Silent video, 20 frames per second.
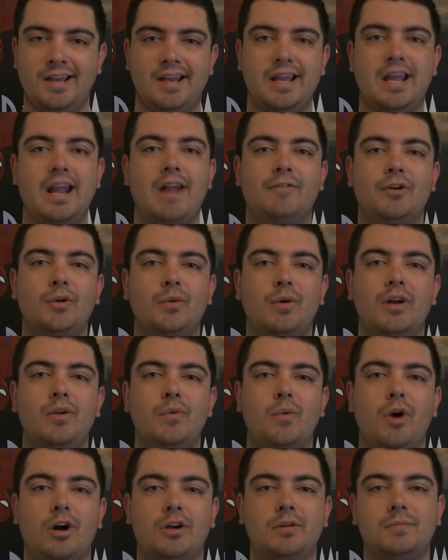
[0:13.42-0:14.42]
Hey everyone,
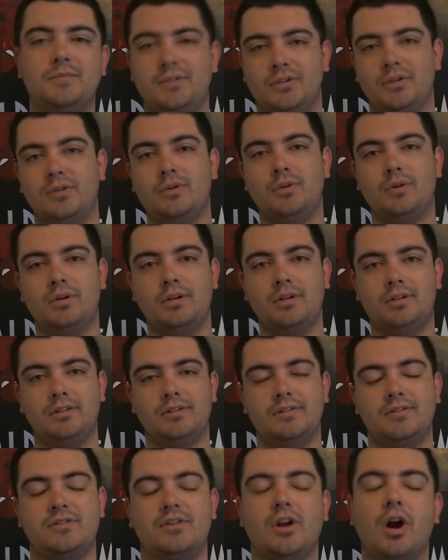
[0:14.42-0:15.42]
welcome to
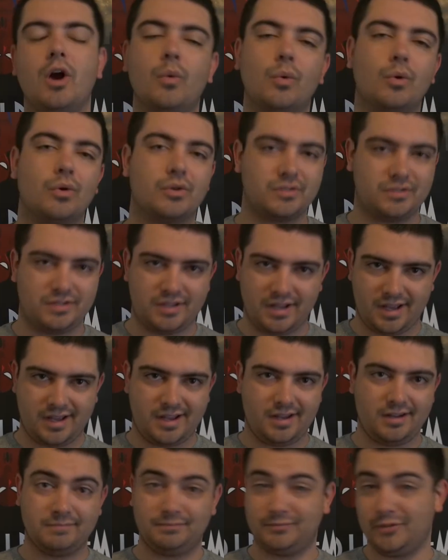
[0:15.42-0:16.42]
Star Wars
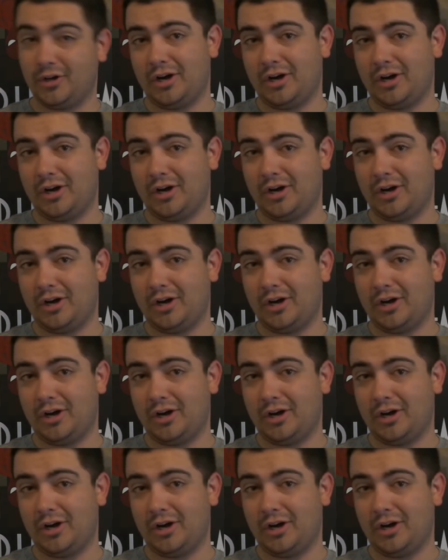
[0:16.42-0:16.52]
Day.